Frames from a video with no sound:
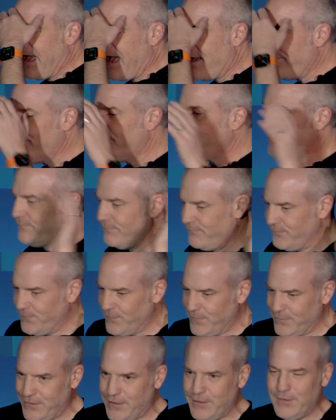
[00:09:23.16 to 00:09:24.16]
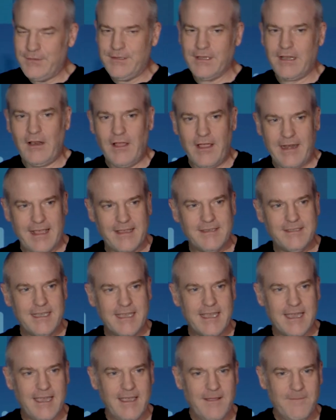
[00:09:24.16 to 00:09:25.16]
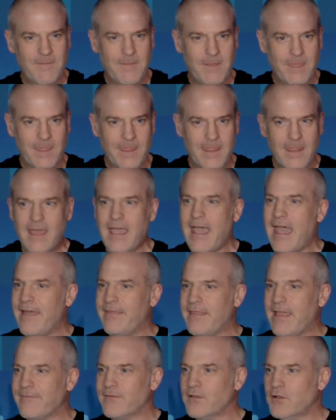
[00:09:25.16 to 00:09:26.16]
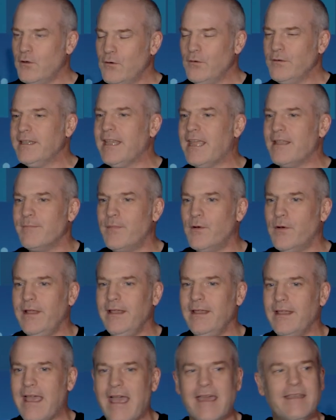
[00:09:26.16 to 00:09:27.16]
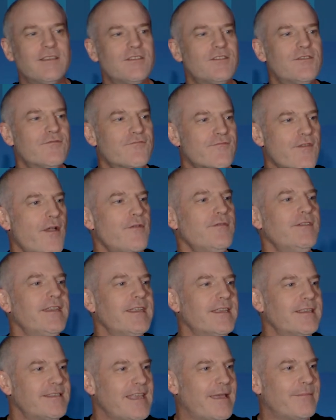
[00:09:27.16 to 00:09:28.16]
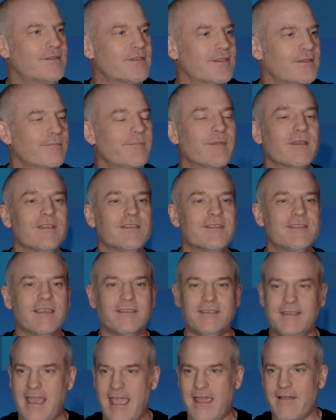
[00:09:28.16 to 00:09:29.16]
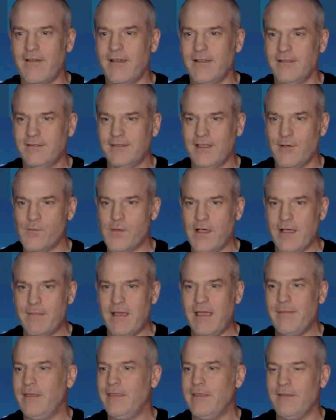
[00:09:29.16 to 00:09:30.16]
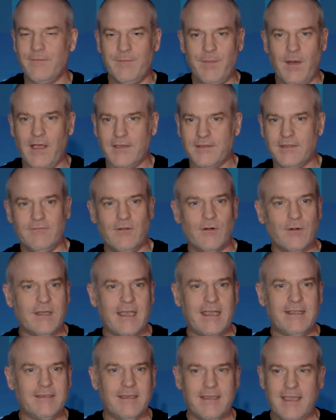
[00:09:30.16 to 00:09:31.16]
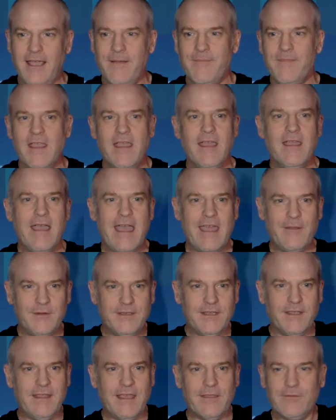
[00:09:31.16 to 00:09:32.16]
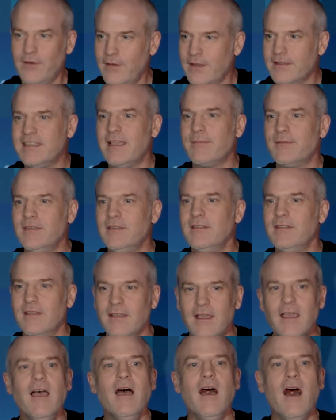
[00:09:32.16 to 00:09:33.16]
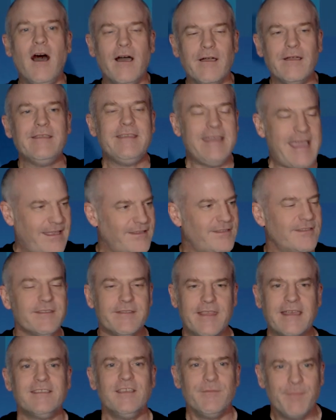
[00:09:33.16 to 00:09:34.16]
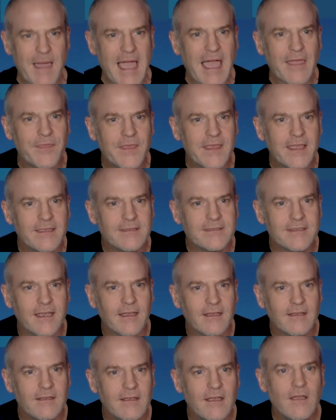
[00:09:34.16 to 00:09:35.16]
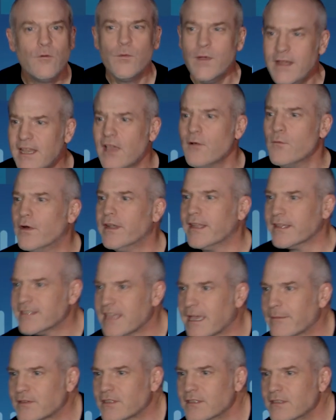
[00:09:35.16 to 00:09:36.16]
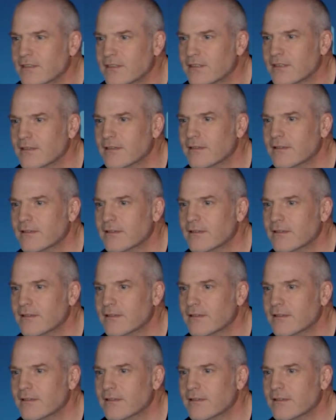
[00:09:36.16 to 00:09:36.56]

ever used a client SDK and they've called an endpoint and it's thrown an exception because there's an error somewhere? Maybe they've passed the wrong data, yeah? Anyone done that, throw an exception? Yes. That's a bad thing, isn't it? We don't want exceptions.